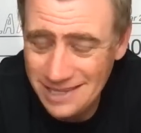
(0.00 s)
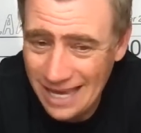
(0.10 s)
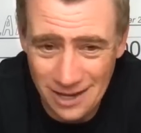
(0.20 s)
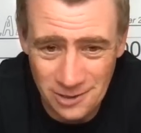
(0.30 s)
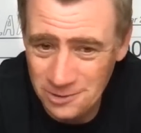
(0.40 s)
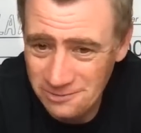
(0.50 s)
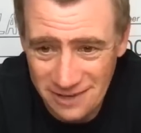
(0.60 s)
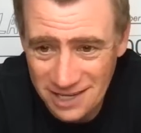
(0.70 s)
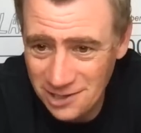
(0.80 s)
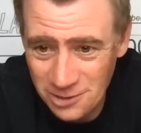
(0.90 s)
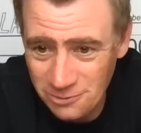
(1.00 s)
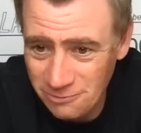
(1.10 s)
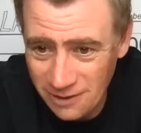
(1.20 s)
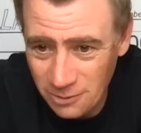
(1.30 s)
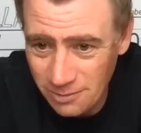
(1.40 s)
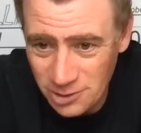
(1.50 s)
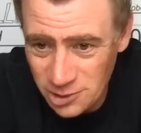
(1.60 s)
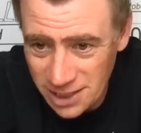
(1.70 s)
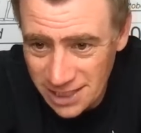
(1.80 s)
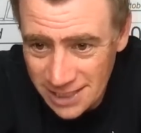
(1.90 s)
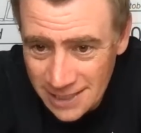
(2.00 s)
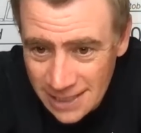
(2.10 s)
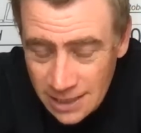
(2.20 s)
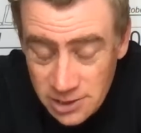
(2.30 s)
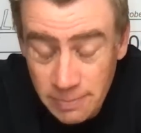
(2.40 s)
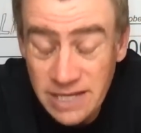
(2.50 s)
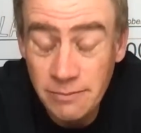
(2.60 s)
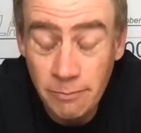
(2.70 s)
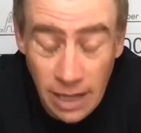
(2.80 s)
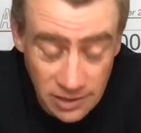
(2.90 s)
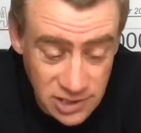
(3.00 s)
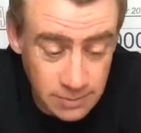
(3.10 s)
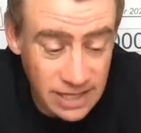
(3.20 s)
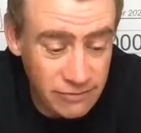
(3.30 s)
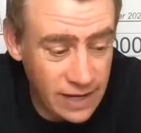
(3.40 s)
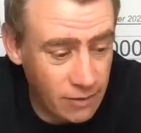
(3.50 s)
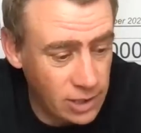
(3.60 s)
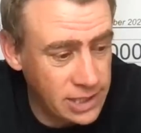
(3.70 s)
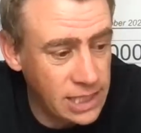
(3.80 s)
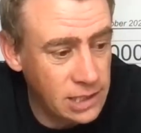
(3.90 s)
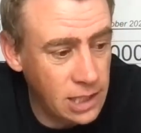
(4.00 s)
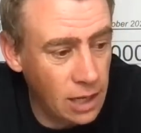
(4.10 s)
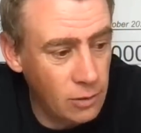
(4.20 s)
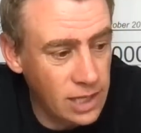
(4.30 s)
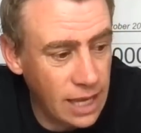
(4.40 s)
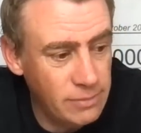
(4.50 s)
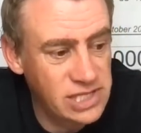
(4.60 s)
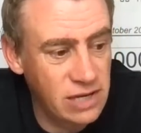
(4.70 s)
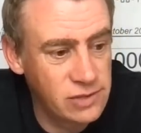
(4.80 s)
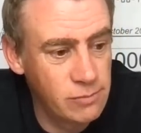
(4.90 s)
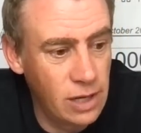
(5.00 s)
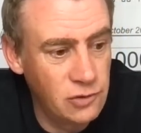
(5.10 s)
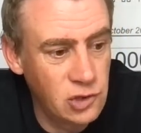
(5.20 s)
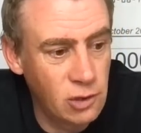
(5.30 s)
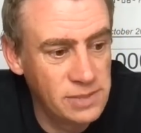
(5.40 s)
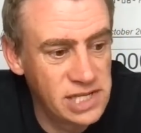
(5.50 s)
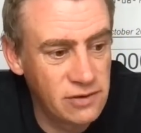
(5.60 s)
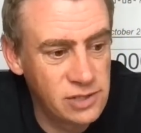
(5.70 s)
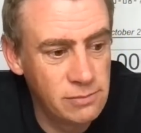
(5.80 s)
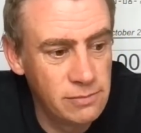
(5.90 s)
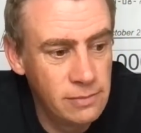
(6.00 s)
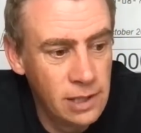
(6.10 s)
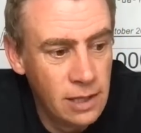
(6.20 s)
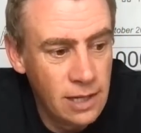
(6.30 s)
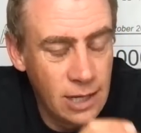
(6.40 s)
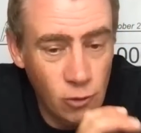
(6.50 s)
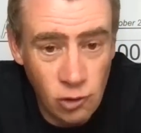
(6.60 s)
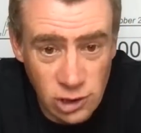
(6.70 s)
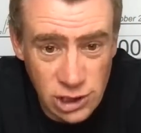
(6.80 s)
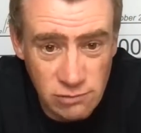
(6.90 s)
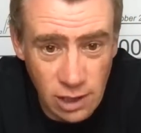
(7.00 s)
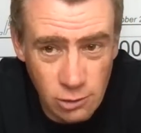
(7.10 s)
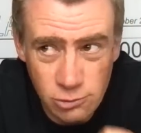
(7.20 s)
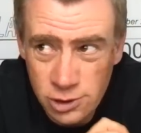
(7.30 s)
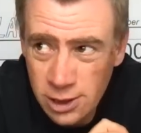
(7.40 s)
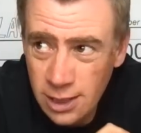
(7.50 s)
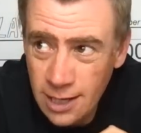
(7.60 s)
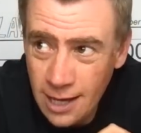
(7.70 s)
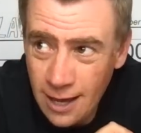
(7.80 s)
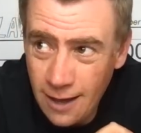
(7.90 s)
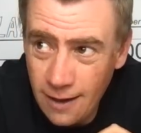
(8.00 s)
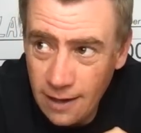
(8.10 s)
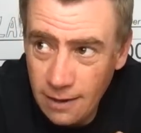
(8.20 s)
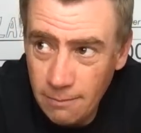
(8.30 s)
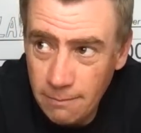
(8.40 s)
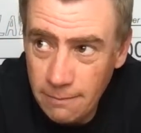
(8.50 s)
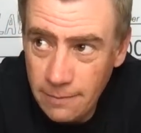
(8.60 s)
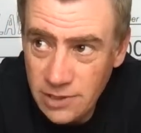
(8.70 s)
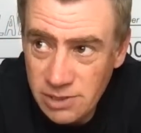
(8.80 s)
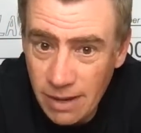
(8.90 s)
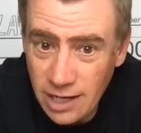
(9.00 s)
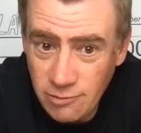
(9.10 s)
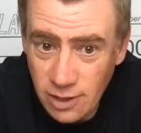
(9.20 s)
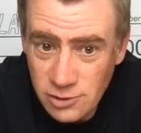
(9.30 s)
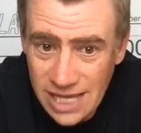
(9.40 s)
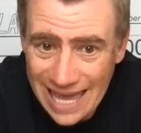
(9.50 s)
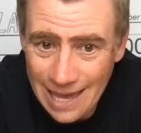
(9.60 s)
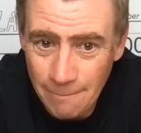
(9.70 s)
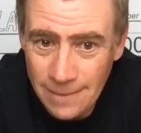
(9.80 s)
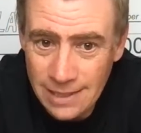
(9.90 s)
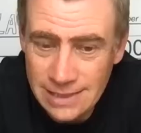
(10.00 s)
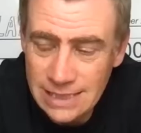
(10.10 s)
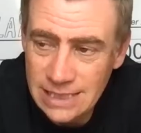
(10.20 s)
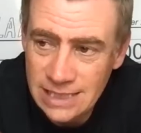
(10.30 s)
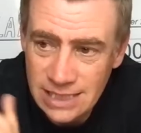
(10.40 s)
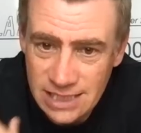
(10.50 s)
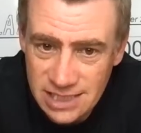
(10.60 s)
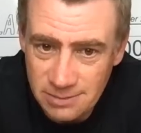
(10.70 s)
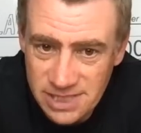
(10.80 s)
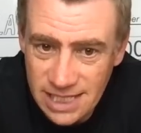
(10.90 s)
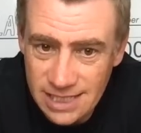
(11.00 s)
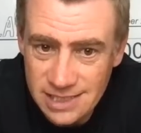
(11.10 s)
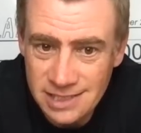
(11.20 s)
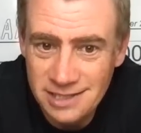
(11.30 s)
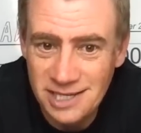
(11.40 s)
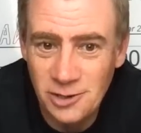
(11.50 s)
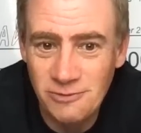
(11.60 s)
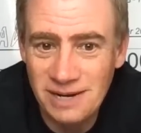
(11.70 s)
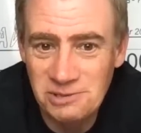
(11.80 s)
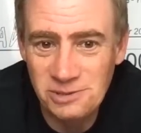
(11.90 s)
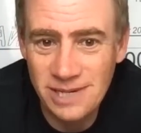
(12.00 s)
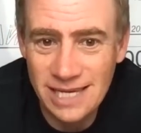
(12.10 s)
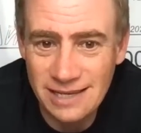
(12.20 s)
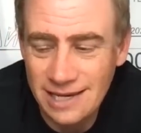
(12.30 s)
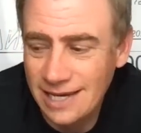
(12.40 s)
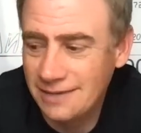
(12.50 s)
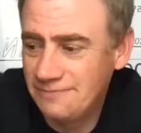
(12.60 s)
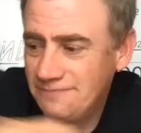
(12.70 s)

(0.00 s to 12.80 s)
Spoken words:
No, thank you very much. But to be fair, I did go and get myself some lunch. Got myself some little crusty rolls, some honey roast ham. It's upstairs. I got around to eating yet.